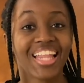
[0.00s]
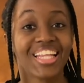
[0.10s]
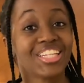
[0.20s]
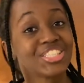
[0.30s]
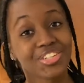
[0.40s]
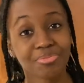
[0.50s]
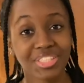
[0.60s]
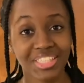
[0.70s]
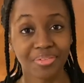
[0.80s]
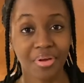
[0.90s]
the
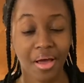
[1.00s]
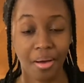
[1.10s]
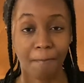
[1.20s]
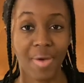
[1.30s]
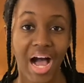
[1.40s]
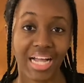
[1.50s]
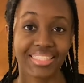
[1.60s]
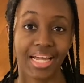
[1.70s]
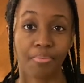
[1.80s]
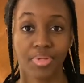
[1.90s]
description box
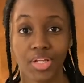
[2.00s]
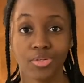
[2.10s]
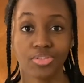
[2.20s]
down below.